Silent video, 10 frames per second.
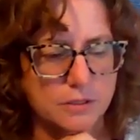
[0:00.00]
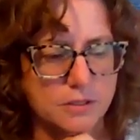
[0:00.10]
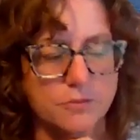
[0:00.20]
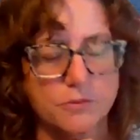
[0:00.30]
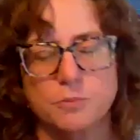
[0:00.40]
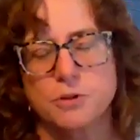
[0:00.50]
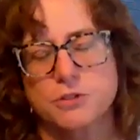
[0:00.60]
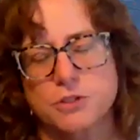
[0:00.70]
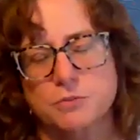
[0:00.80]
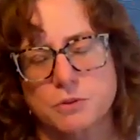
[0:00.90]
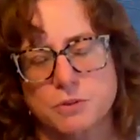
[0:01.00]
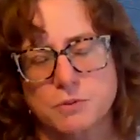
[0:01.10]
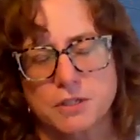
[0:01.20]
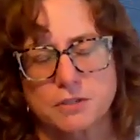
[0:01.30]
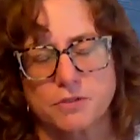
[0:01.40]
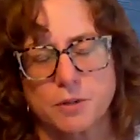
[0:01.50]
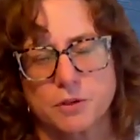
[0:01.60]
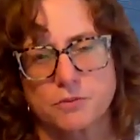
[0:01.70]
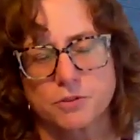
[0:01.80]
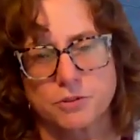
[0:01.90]
different approaches with respect to
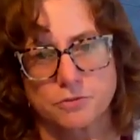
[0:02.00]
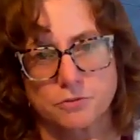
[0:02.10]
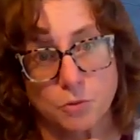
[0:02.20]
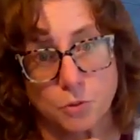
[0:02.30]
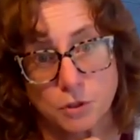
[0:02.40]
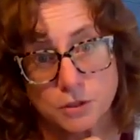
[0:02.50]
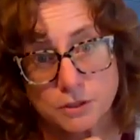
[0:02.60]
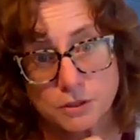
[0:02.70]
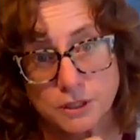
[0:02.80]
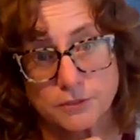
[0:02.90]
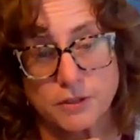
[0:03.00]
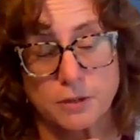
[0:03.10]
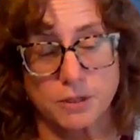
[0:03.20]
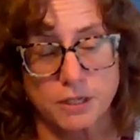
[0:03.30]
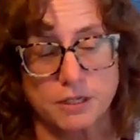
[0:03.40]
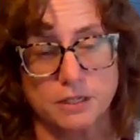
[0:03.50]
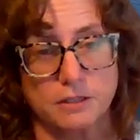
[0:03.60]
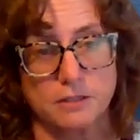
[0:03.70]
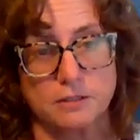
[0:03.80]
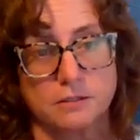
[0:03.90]
Fabric version 4 if they ran it
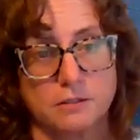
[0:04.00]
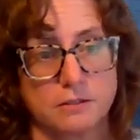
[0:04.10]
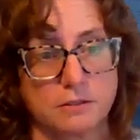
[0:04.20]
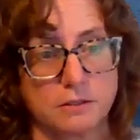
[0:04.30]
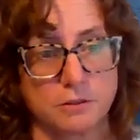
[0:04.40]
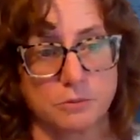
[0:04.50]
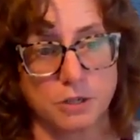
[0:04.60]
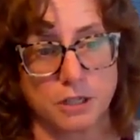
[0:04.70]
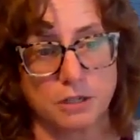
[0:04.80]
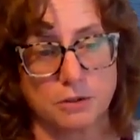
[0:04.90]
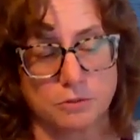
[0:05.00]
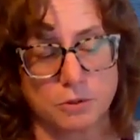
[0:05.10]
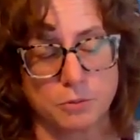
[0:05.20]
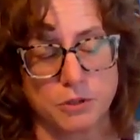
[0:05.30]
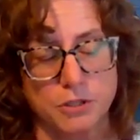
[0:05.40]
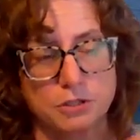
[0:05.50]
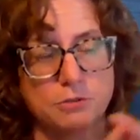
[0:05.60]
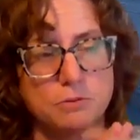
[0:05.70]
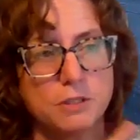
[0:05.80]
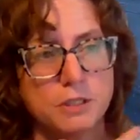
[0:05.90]
on 3 or
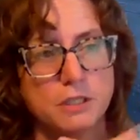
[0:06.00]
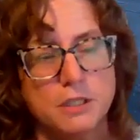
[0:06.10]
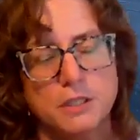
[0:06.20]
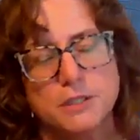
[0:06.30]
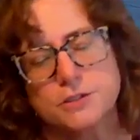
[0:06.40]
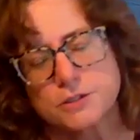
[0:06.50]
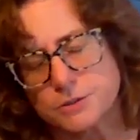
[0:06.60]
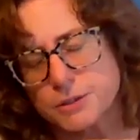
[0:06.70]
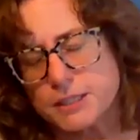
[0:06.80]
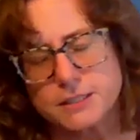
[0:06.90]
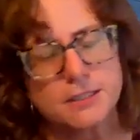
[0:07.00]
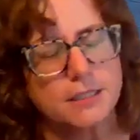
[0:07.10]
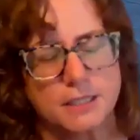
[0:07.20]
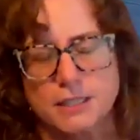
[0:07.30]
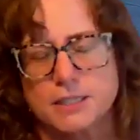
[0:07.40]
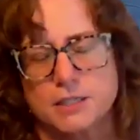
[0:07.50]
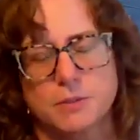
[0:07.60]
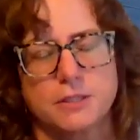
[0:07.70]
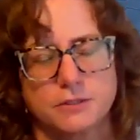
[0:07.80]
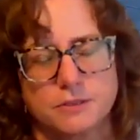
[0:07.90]
3.2. So I think it
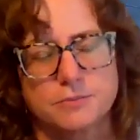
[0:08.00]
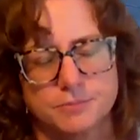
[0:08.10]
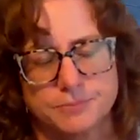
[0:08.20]
depends.